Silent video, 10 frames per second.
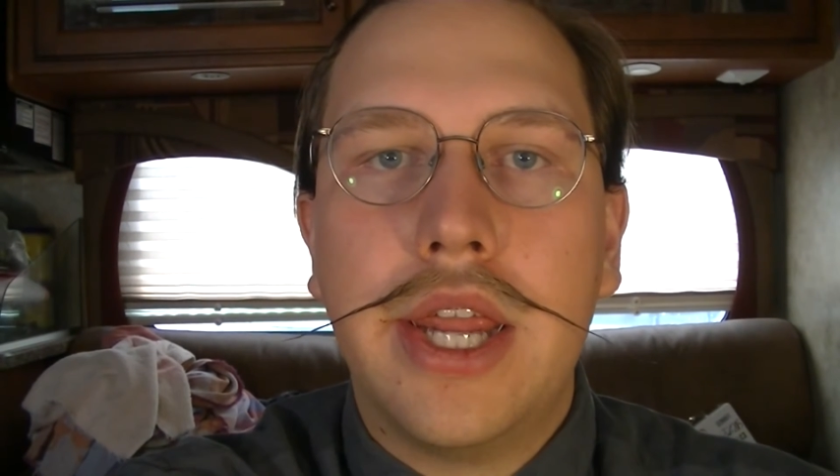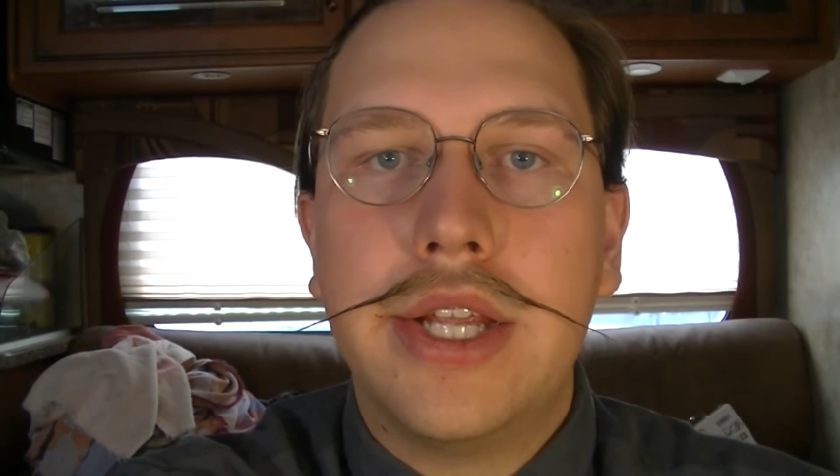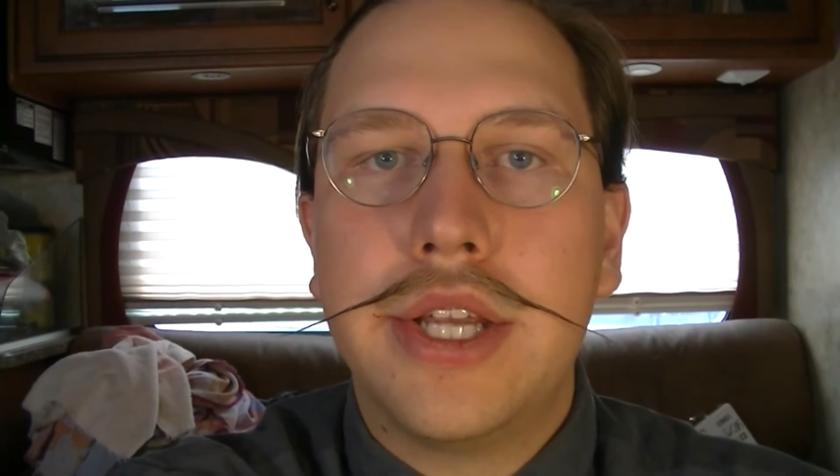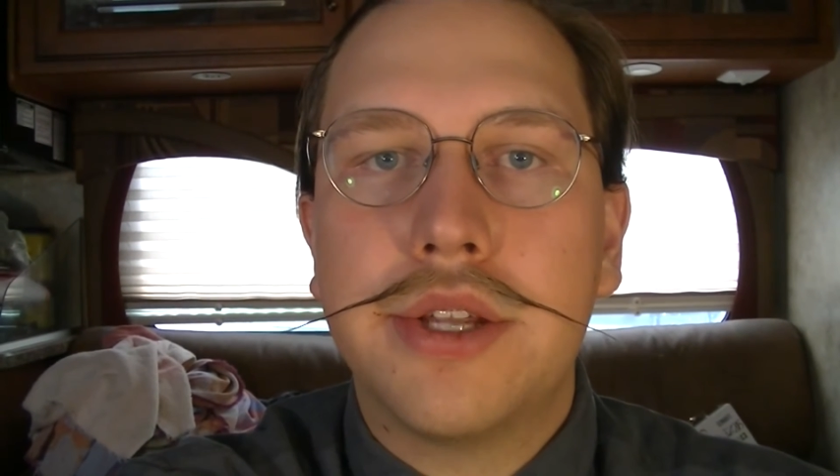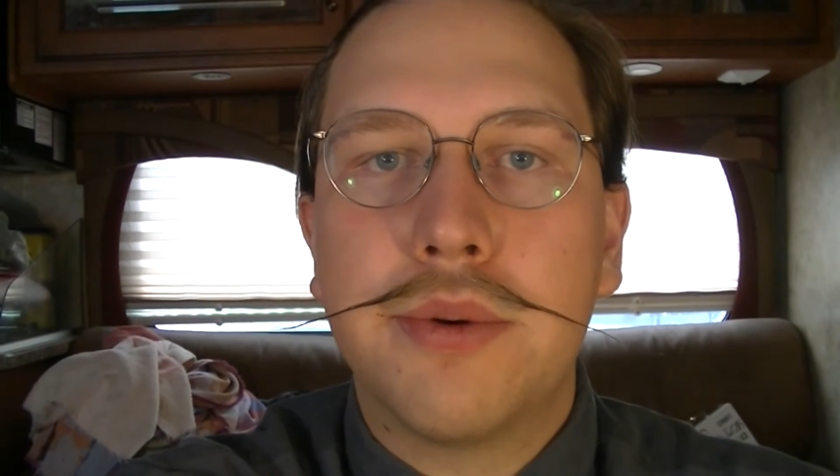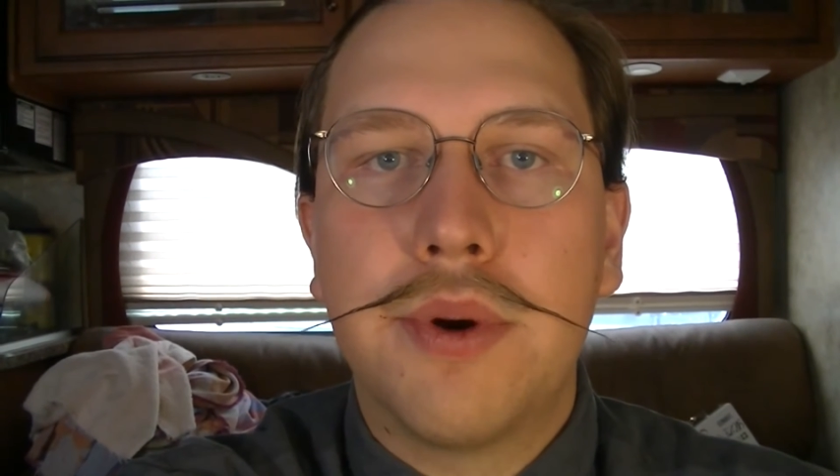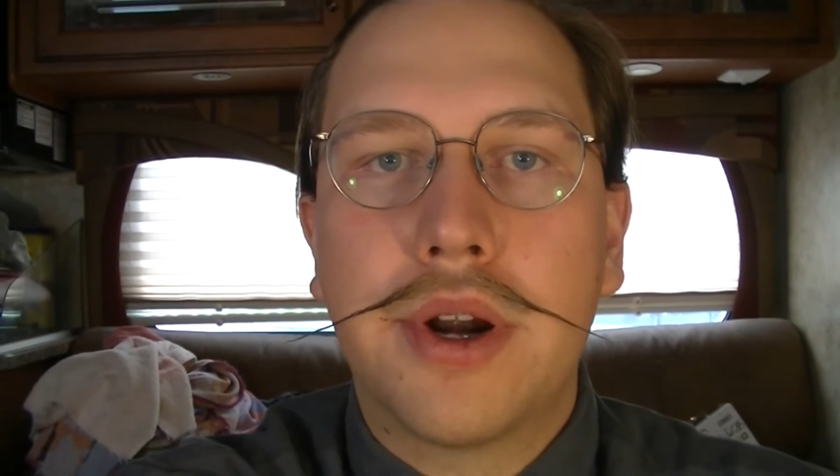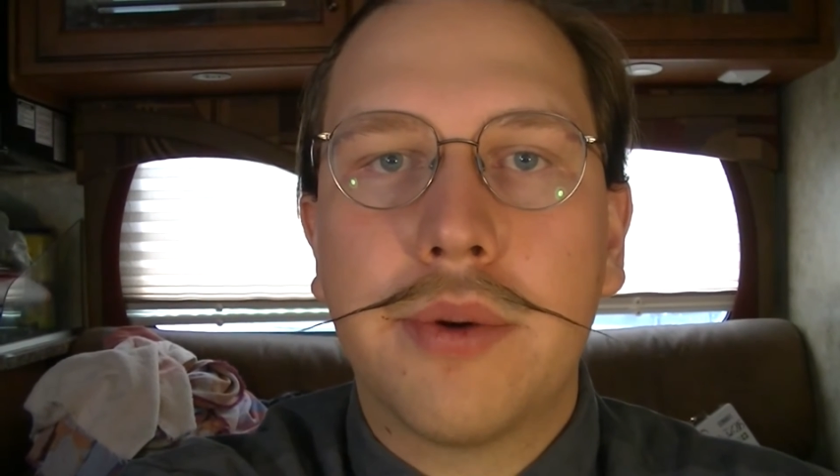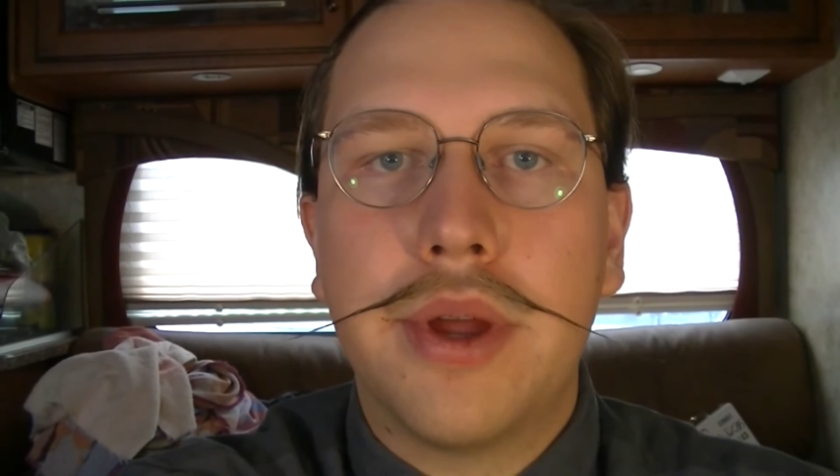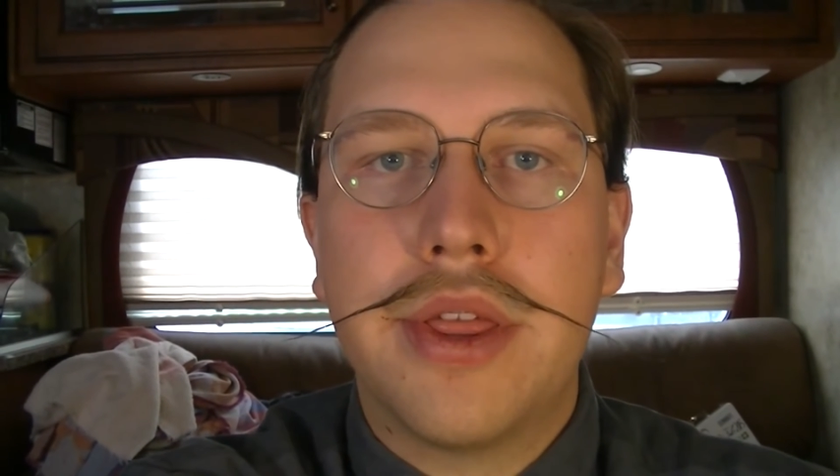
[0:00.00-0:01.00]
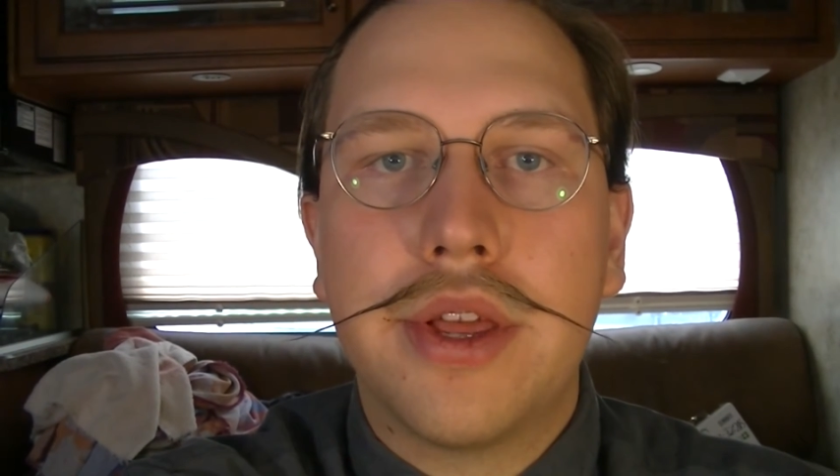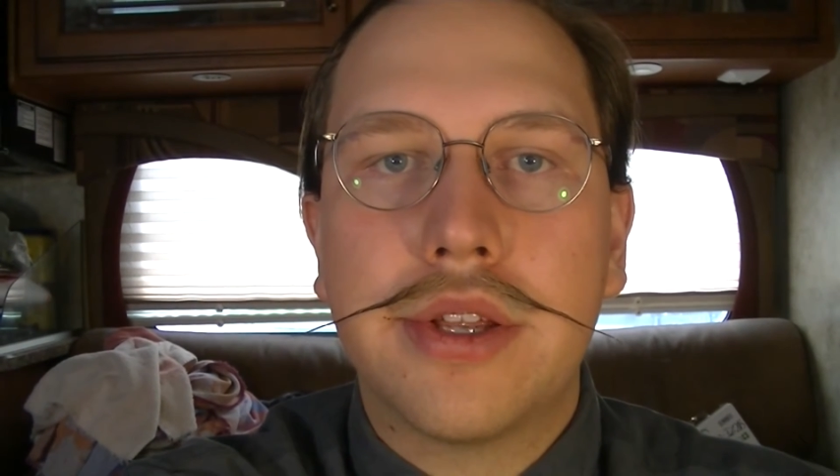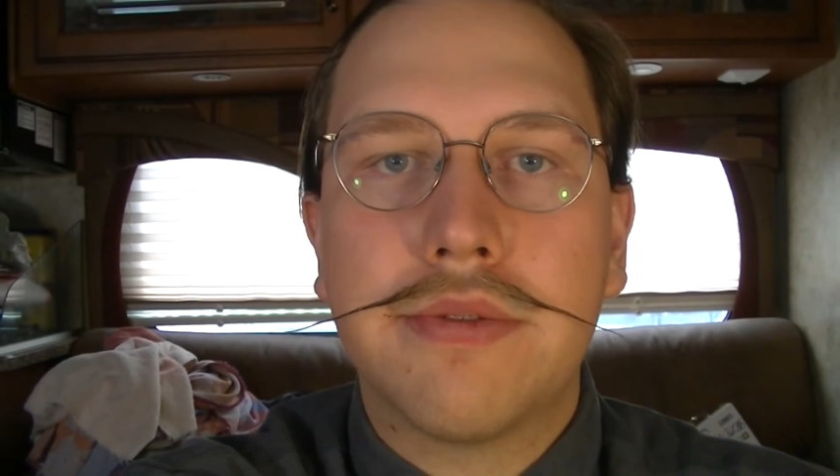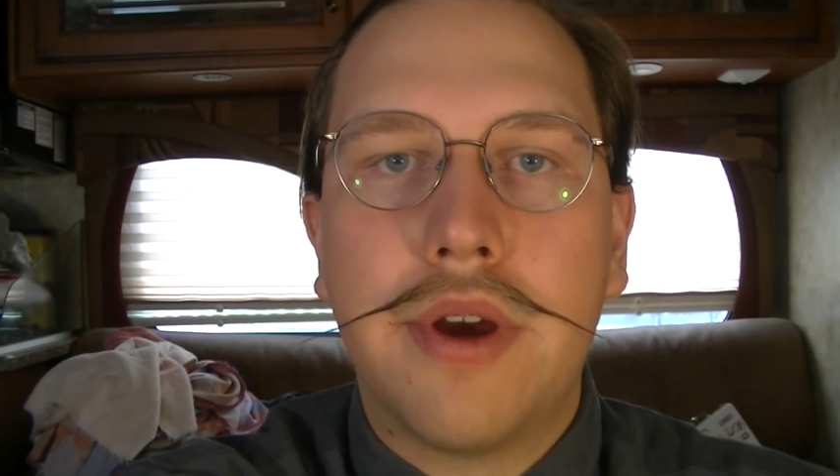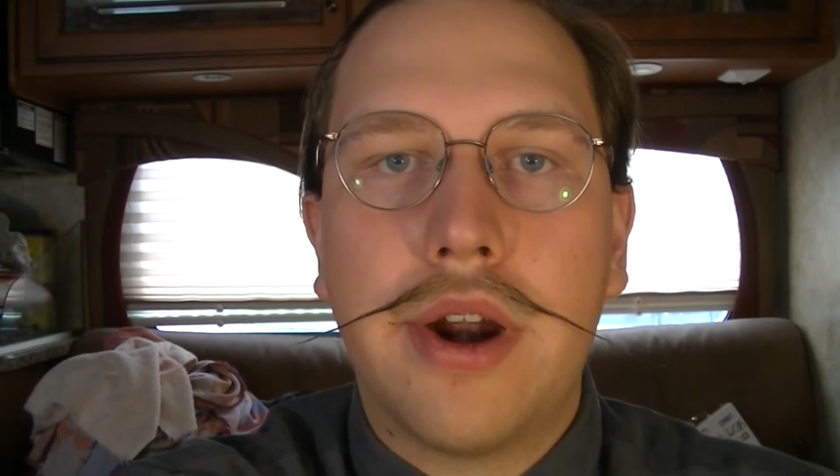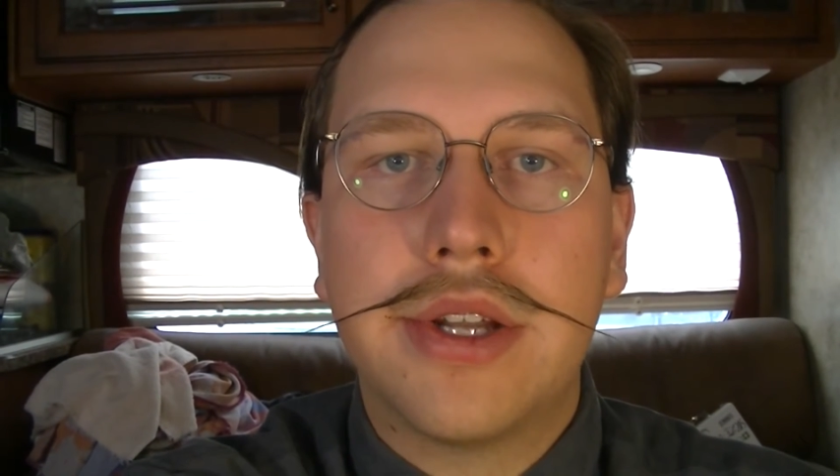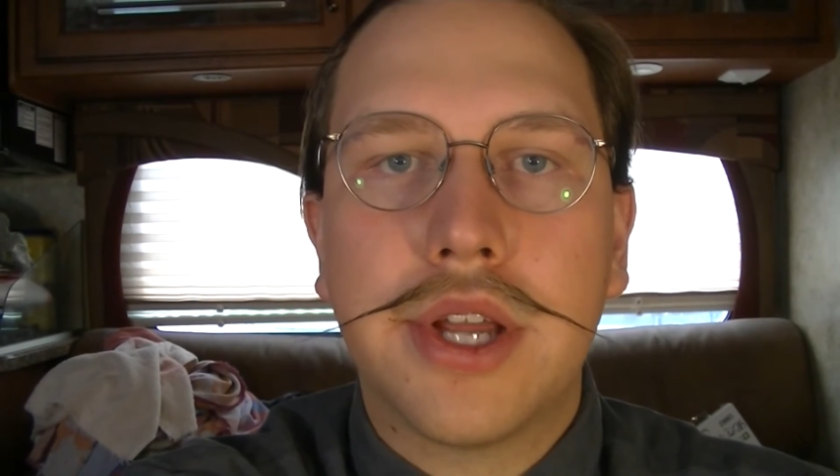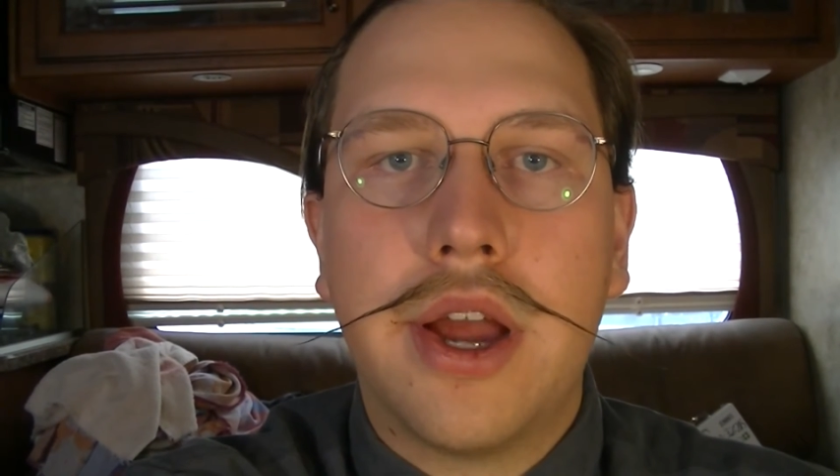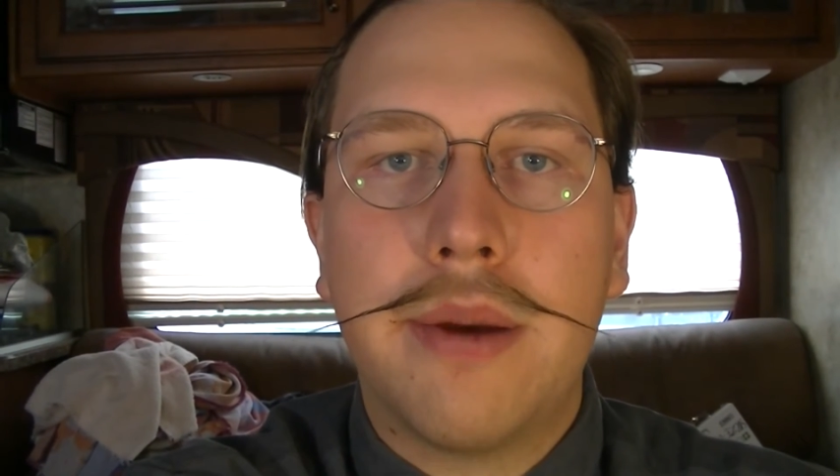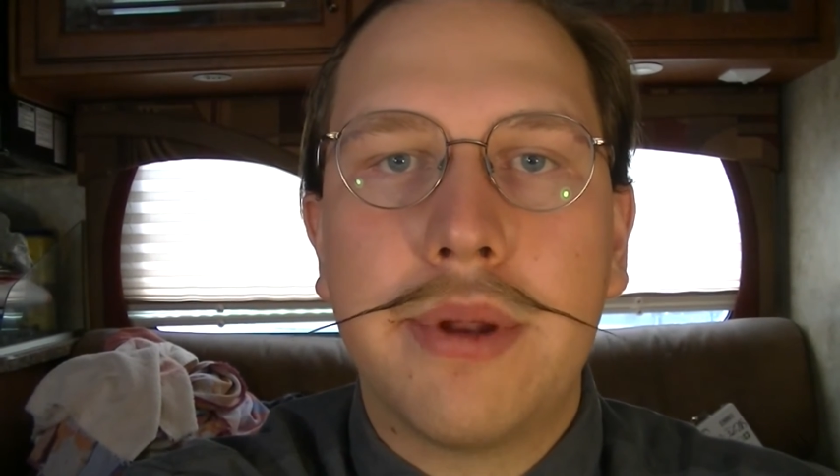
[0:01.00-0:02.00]
easy to work with as far as
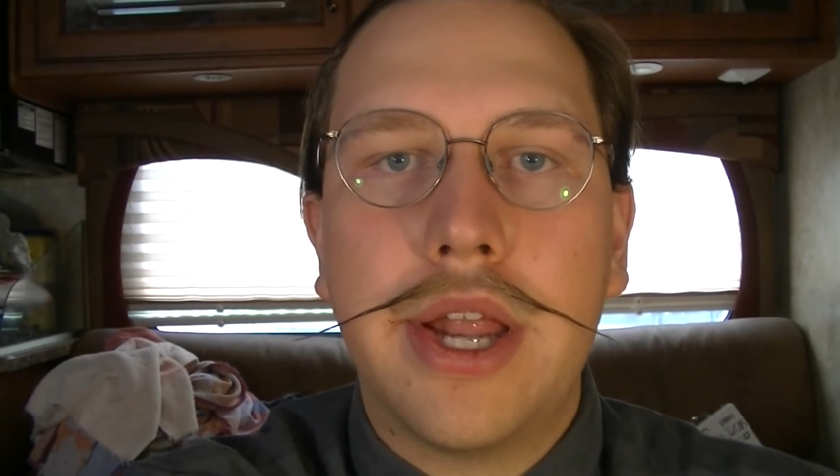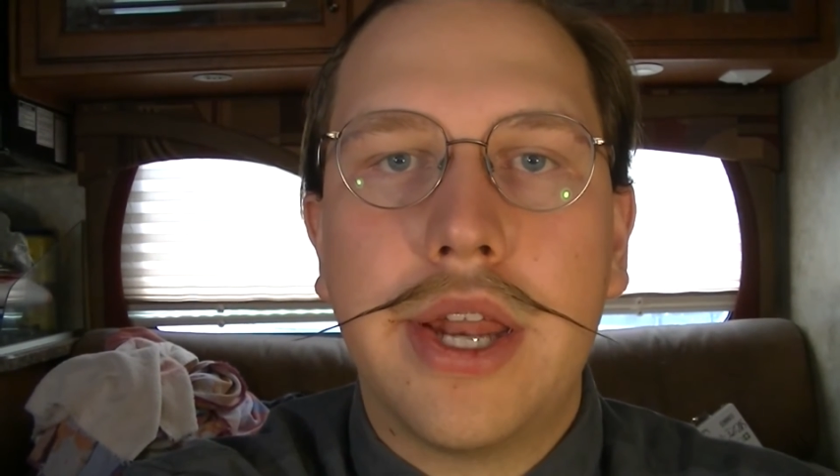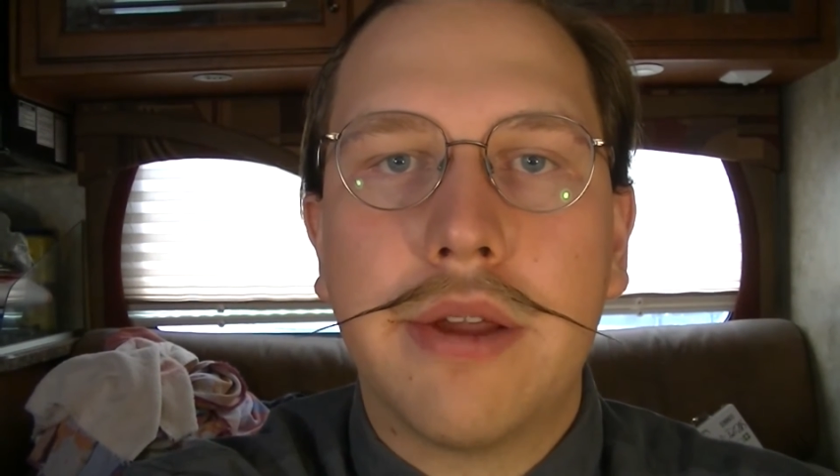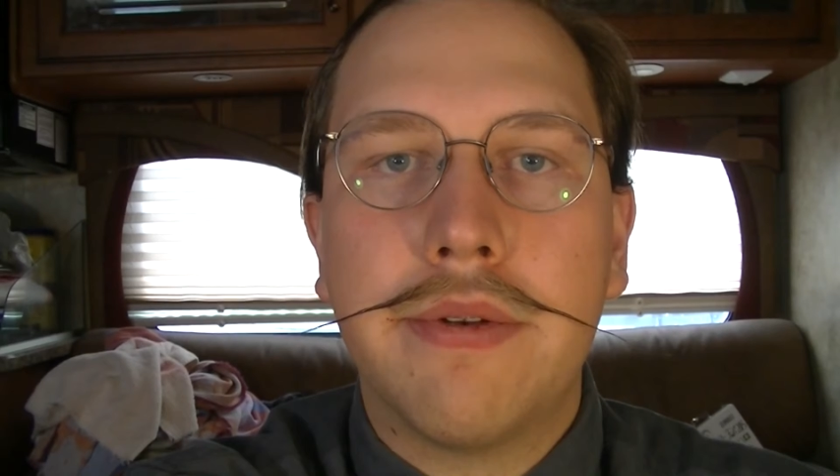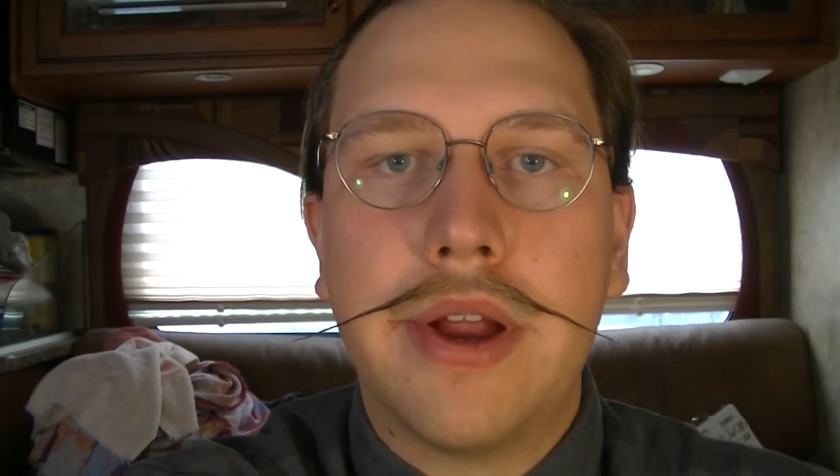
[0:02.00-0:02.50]
accommodating